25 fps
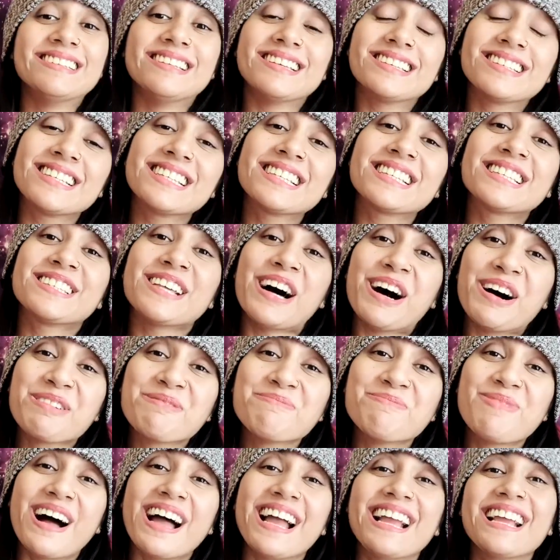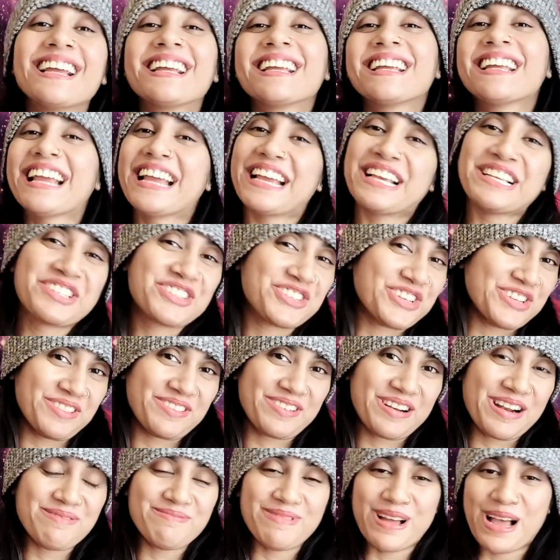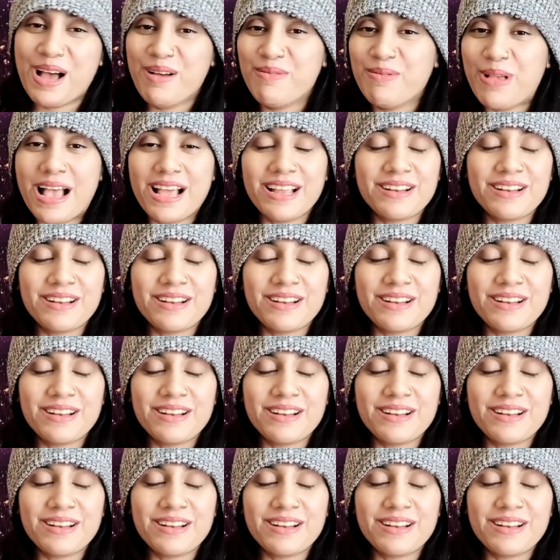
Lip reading: this is sung by KS Chithra, ma'am,